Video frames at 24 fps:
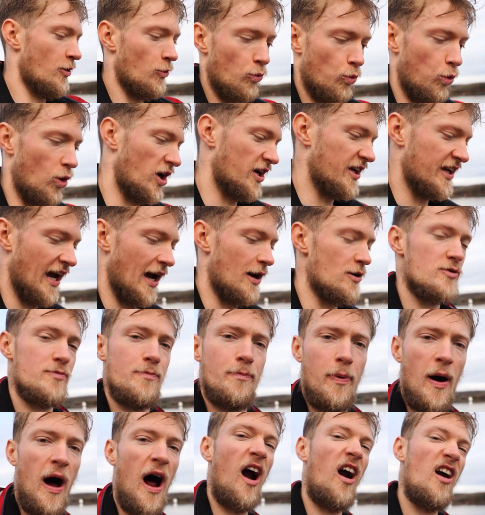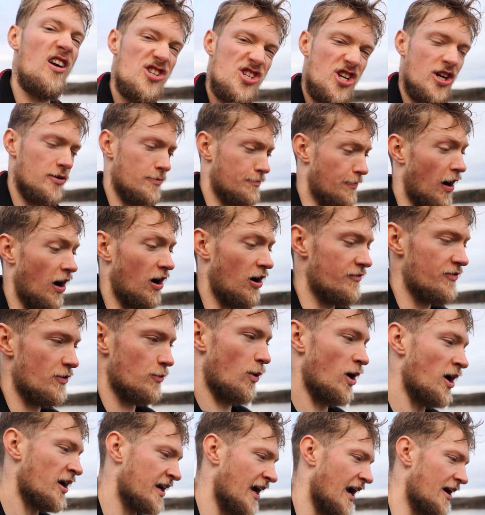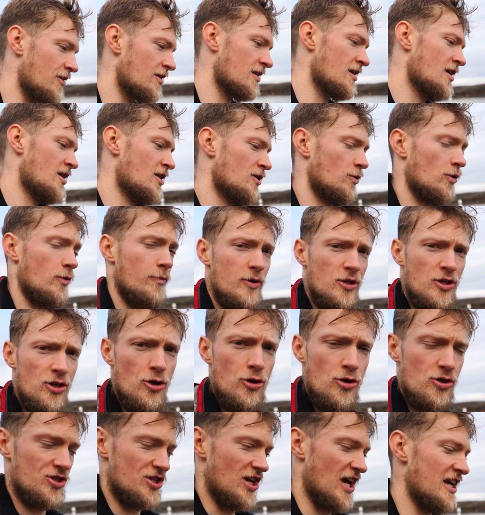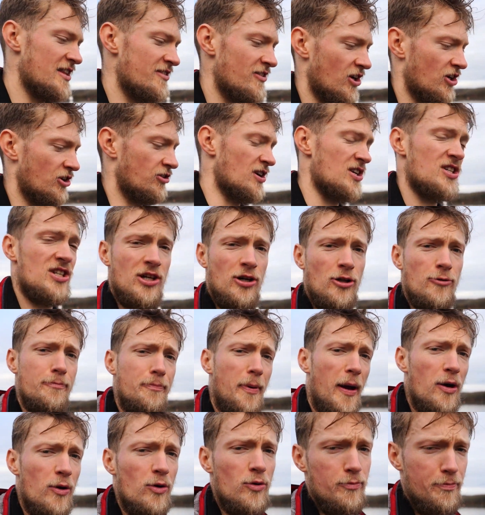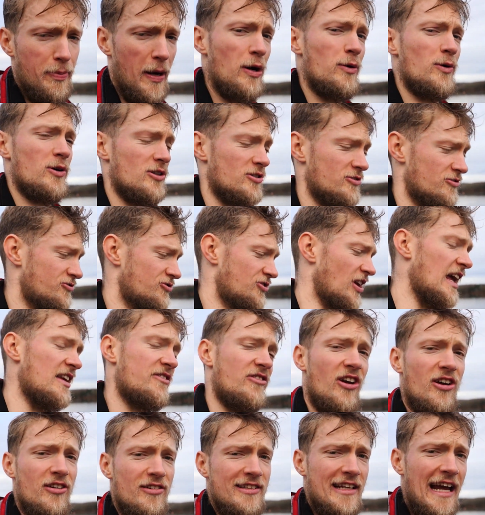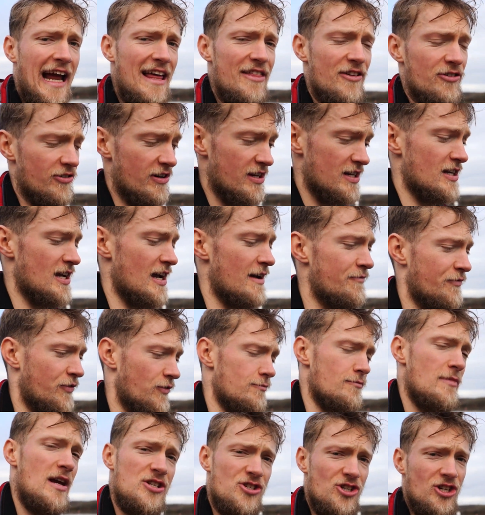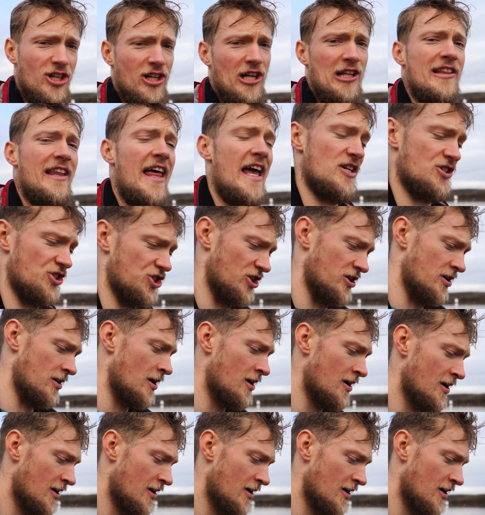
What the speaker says: workout part of the workout will be used in the critical power data gathering, information collection